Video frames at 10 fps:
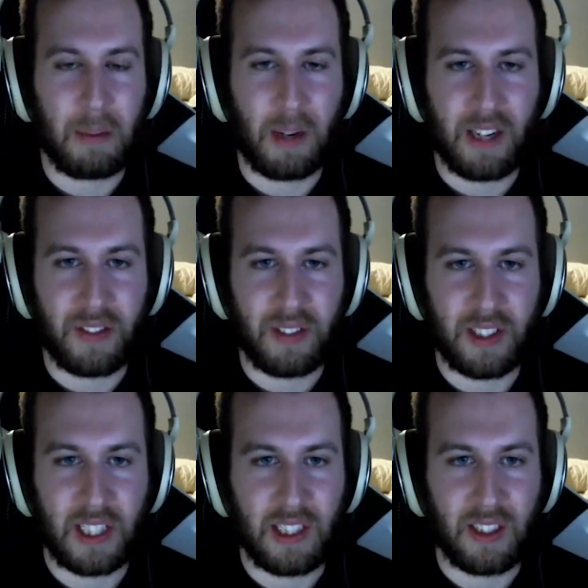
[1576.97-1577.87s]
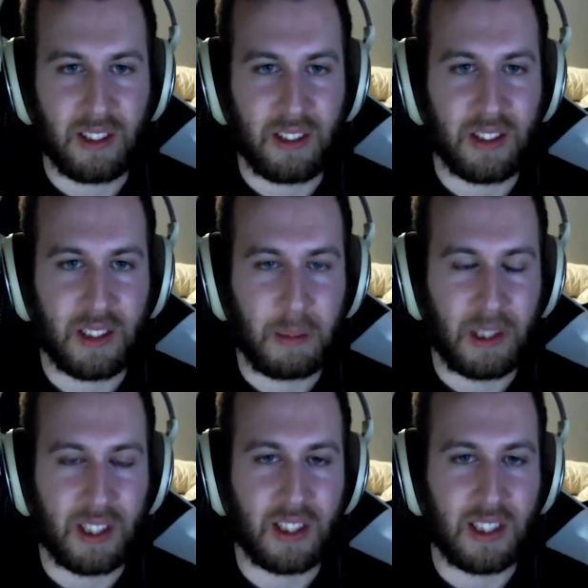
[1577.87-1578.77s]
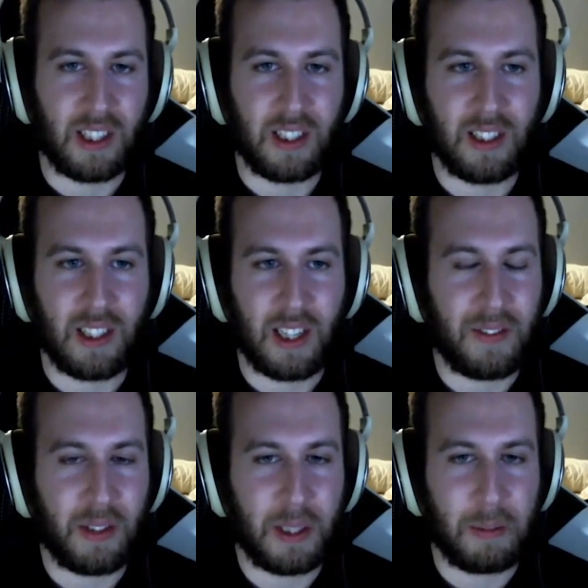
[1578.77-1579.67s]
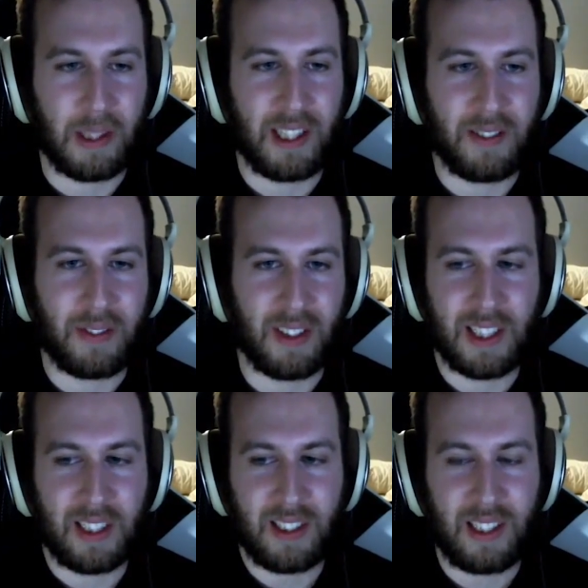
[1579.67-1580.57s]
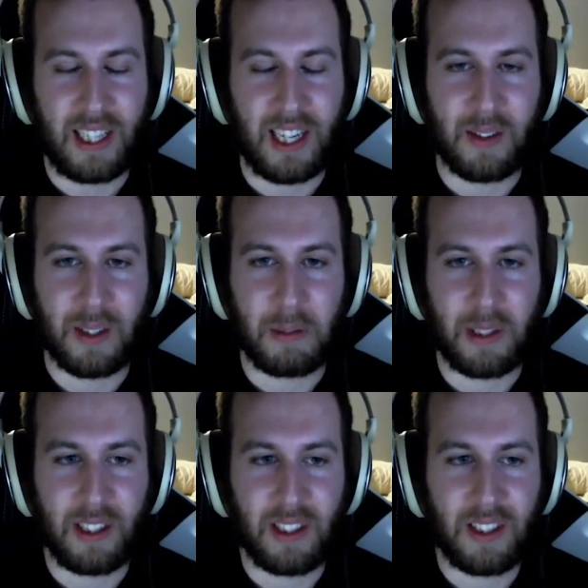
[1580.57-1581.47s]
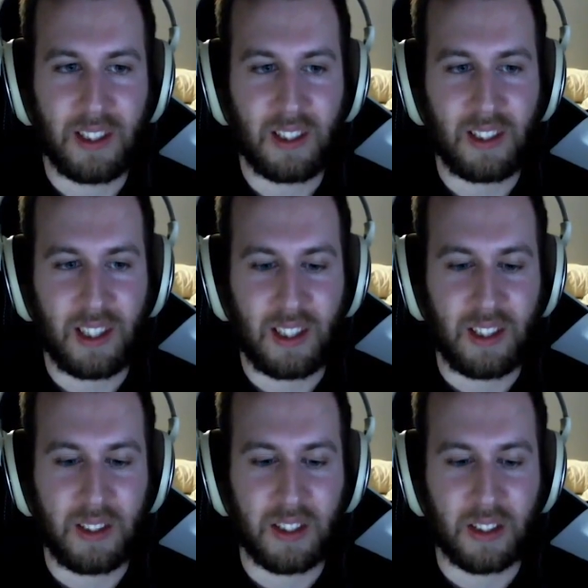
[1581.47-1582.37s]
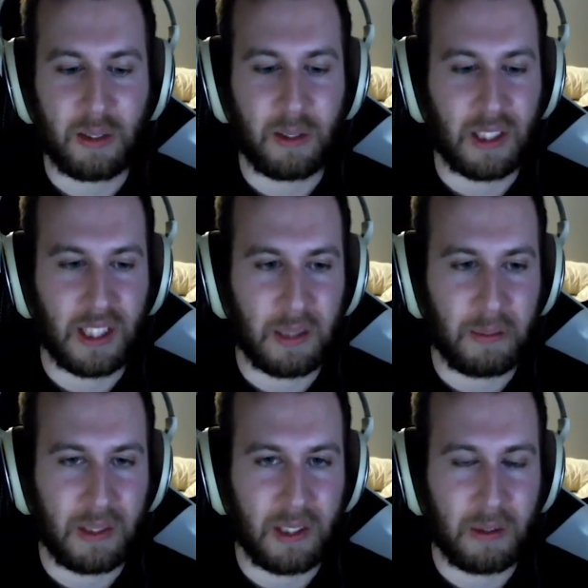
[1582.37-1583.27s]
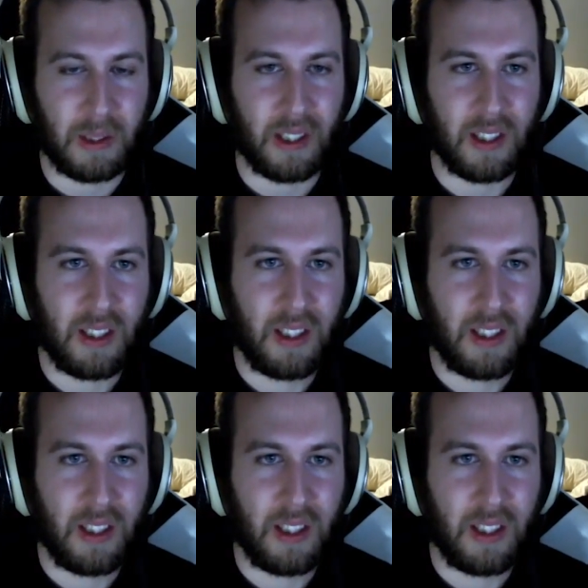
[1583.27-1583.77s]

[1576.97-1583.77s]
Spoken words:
bought it for $10 on Boxing Day. I've only played it for like an hour, but I don't know. It's a cool game either way.